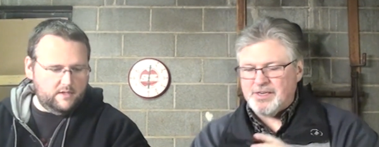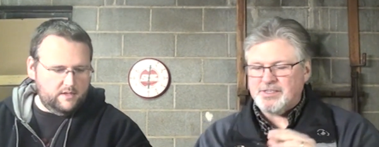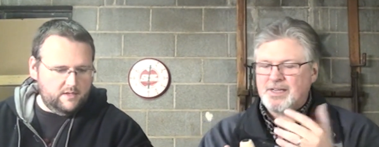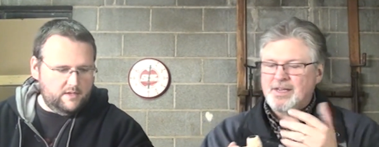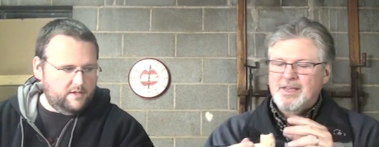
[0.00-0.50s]

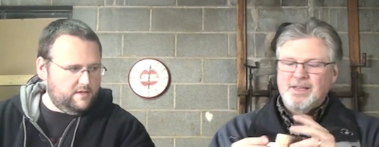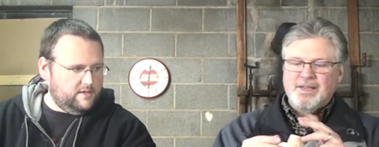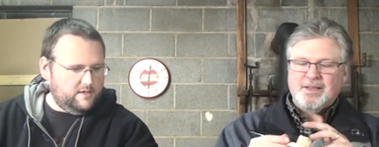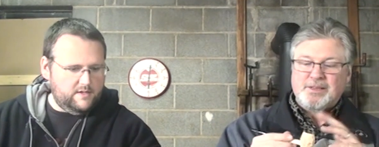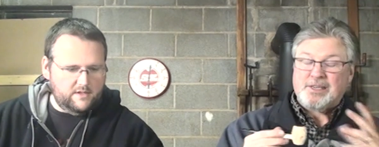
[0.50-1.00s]
Speaker 1: just
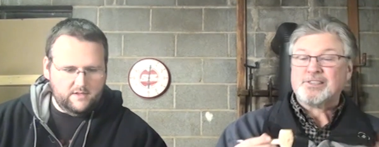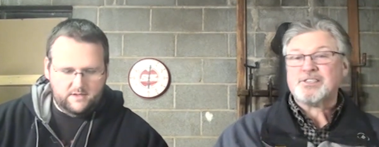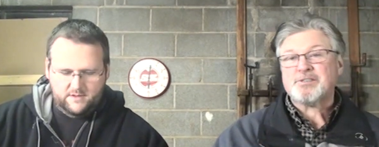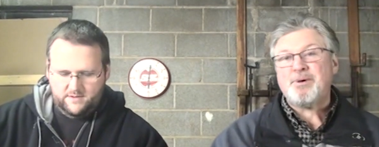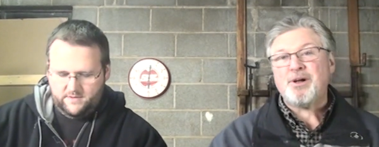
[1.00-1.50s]
because a
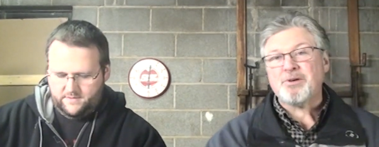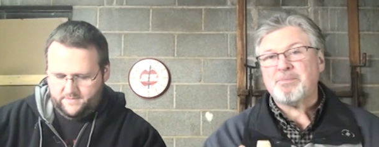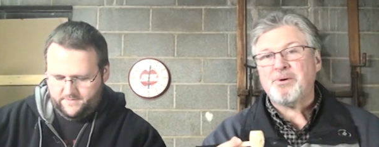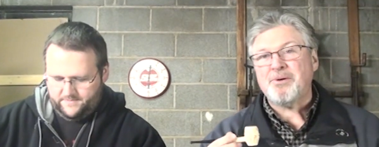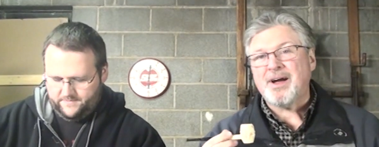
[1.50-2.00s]
smaller
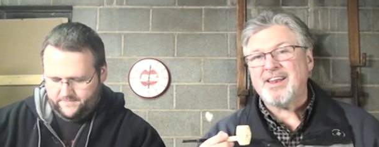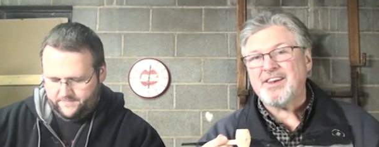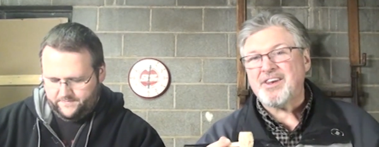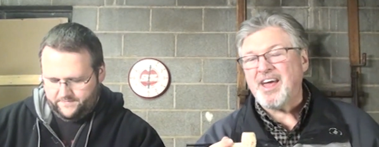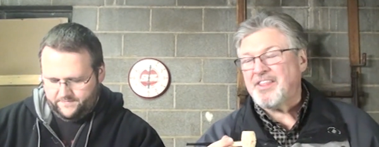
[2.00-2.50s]
bowl, I
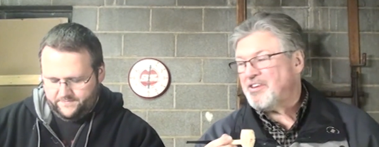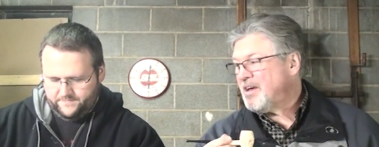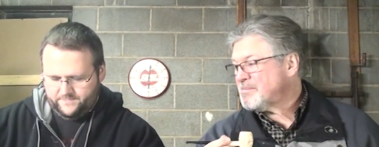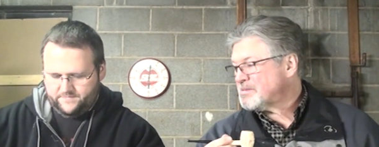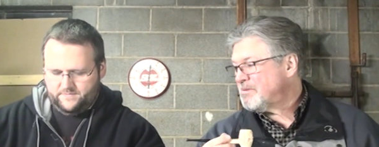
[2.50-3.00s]
had had to
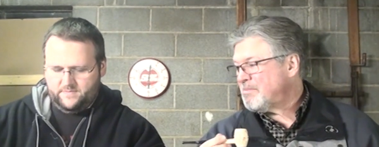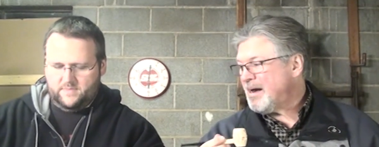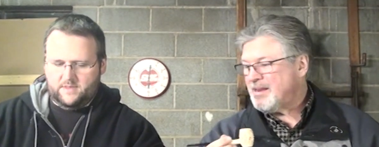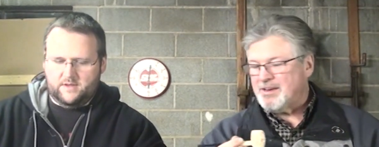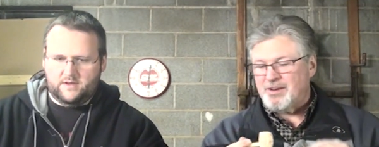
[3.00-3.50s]
dump some of
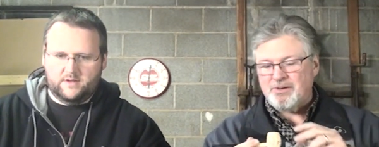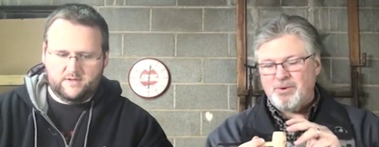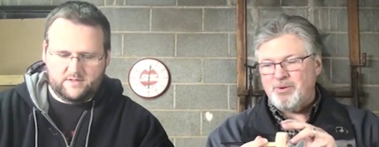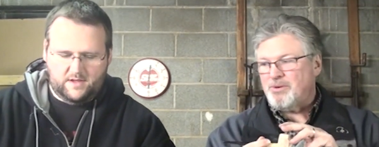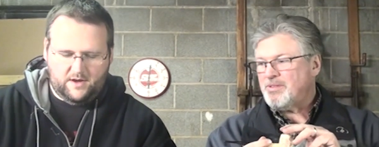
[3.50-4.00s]
mine into your
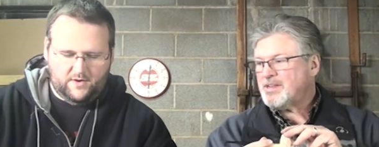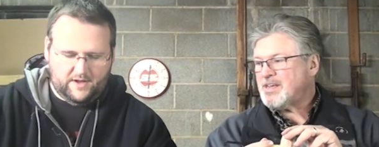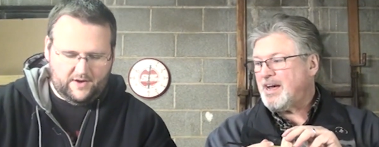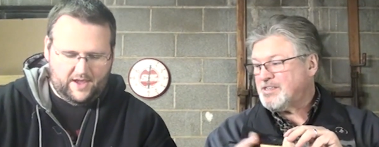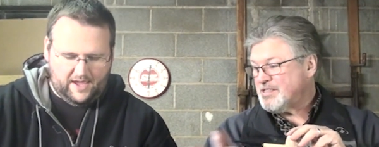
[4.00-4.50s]
bowl. Oh,
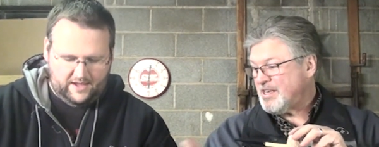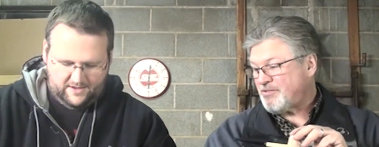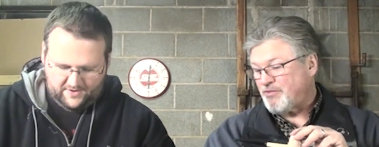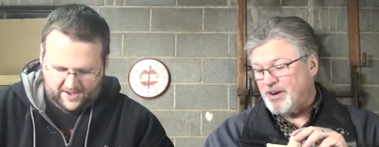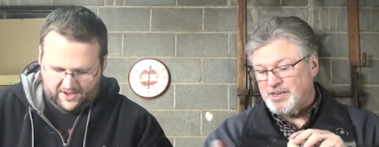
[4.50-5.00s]
that's, okay,
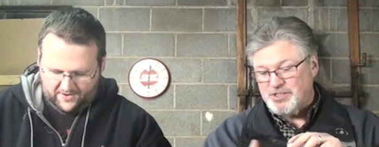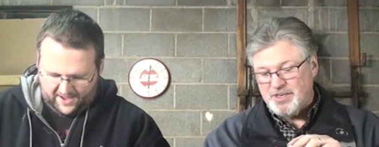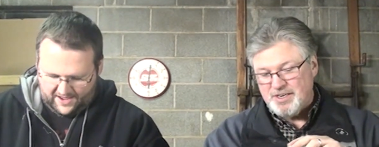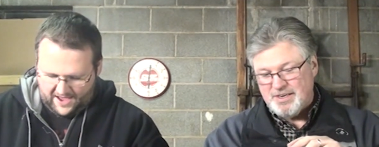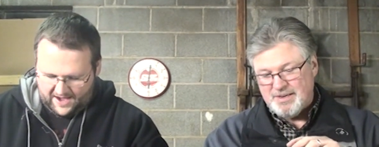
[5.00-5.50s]
that's okay,
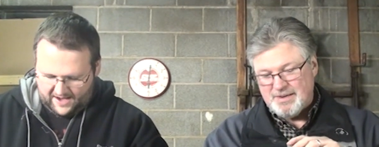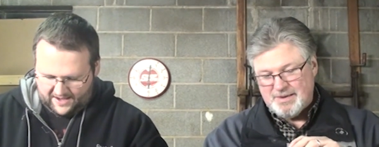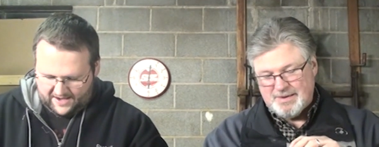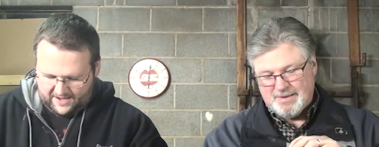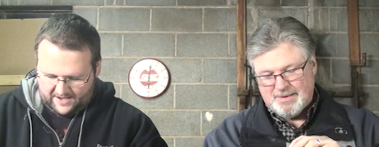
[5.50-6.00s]
okay, got it,
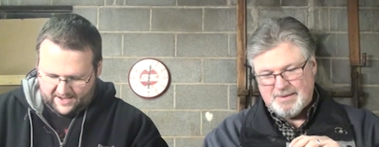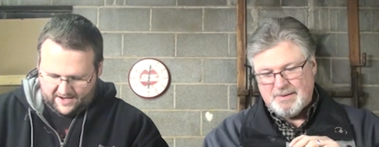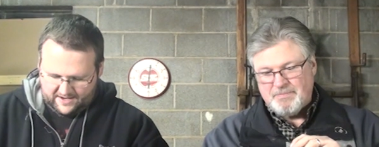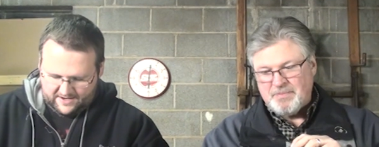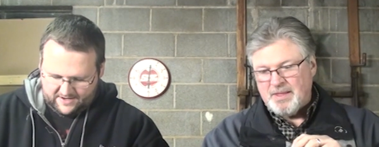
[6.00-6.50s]
got it, got it,
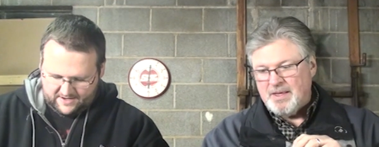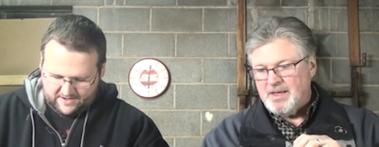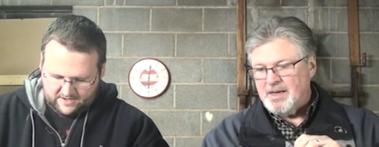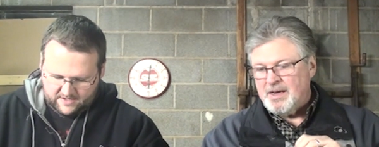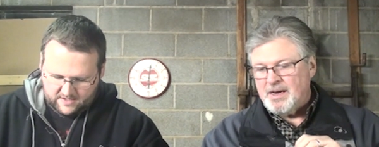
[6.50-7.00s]
got it.
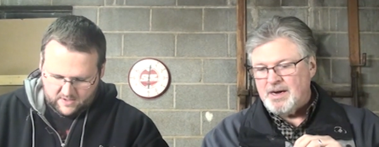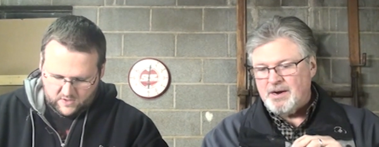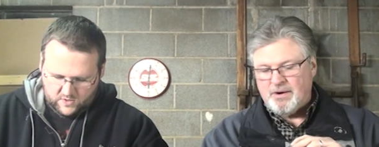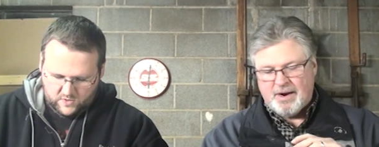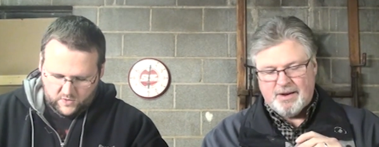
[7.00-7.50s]

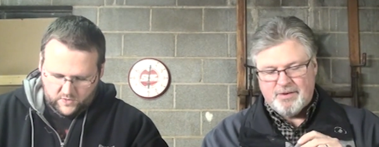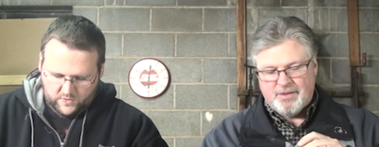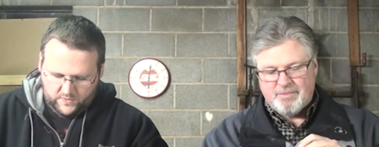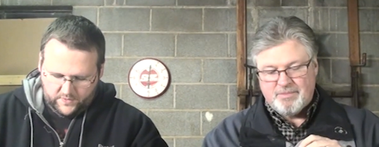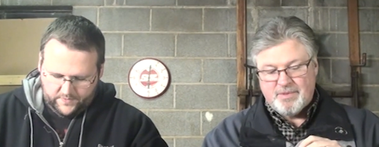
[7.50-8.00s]
All right,
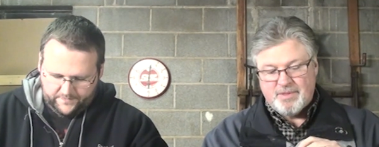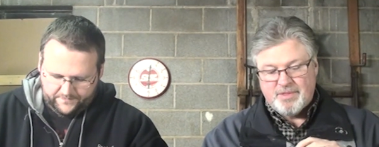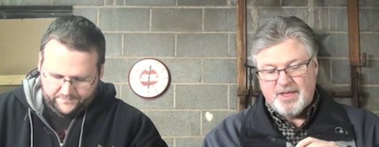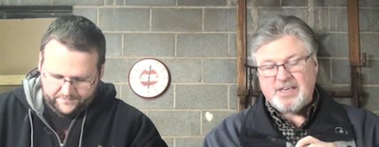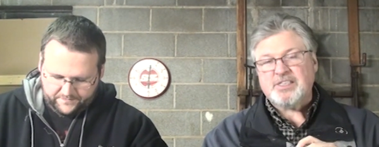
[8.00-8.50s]

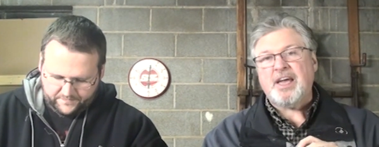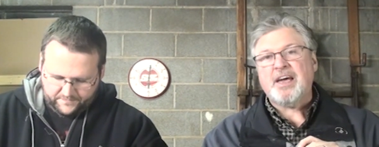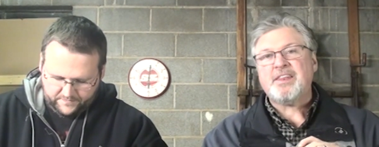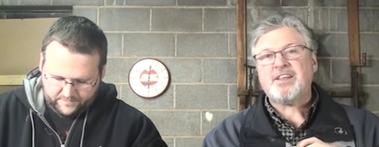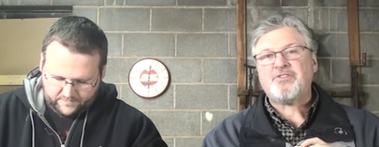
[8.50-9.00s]
thanks,
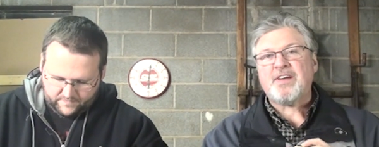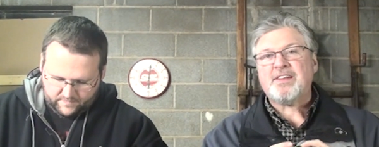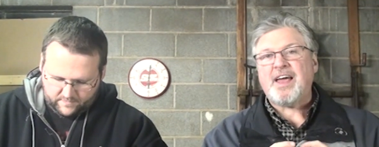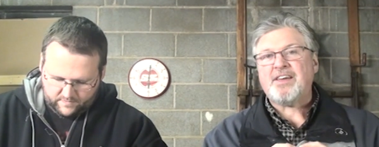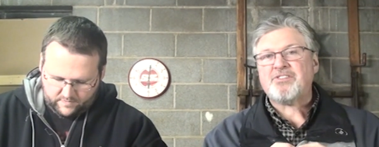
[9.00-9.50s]
Dan. That's
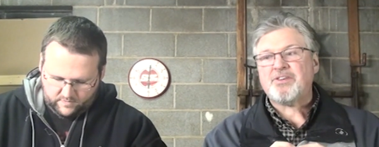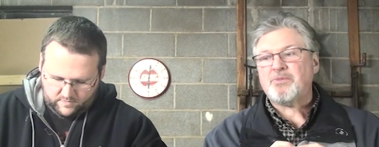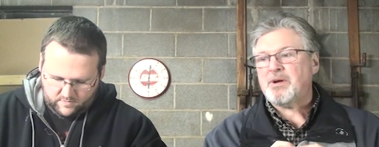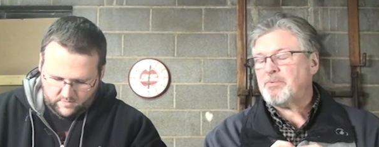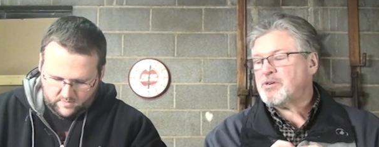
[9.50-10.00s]
fantastic.
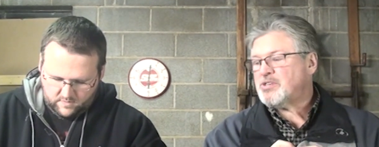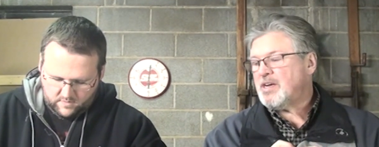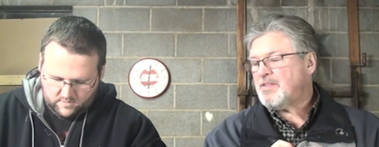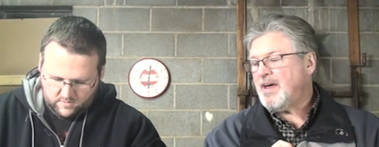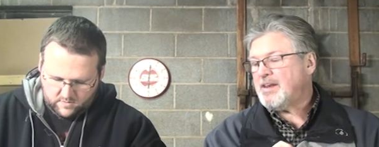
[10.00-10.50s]
We
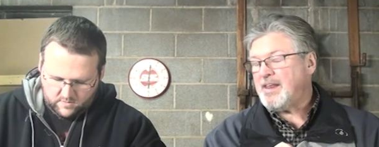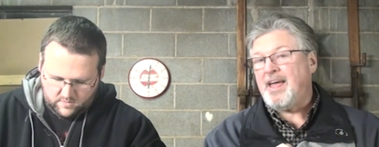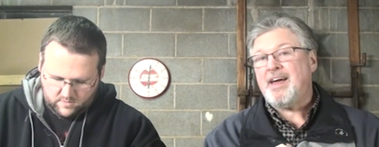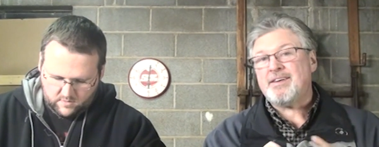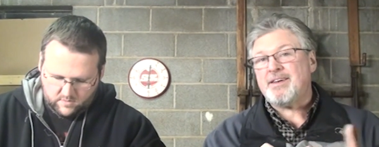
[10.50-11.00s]
appreciate that.
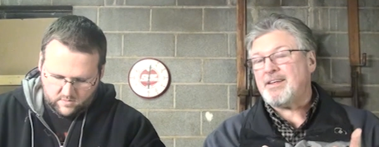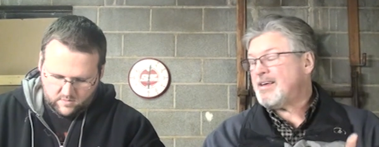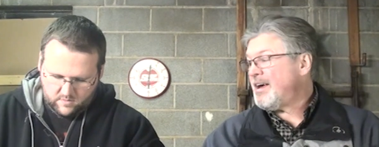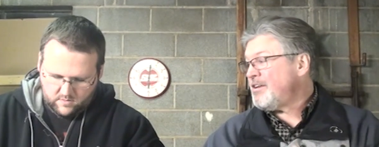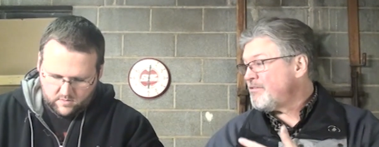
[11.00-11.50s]
Dan,
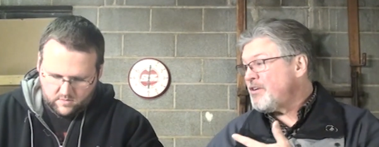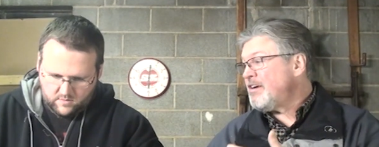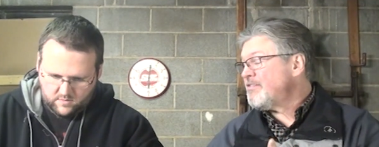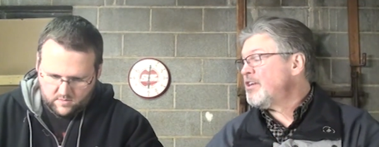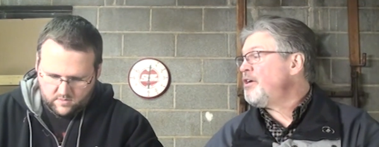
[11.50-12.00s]
I don't know if you
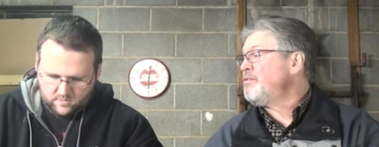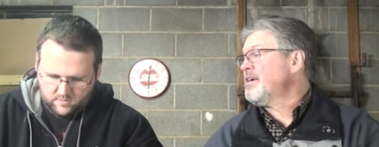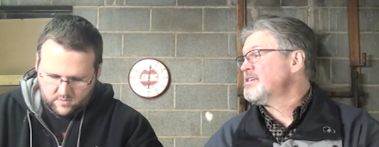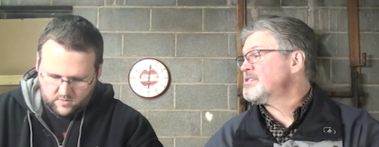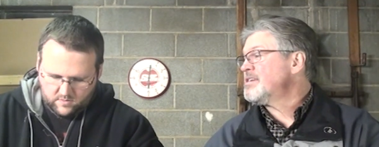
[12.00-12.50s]
even know
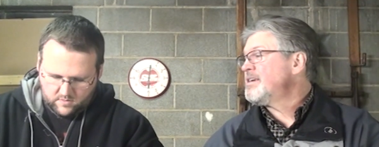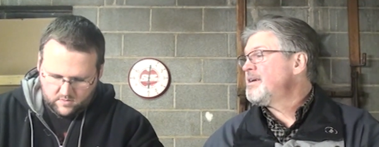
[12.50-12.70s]
this.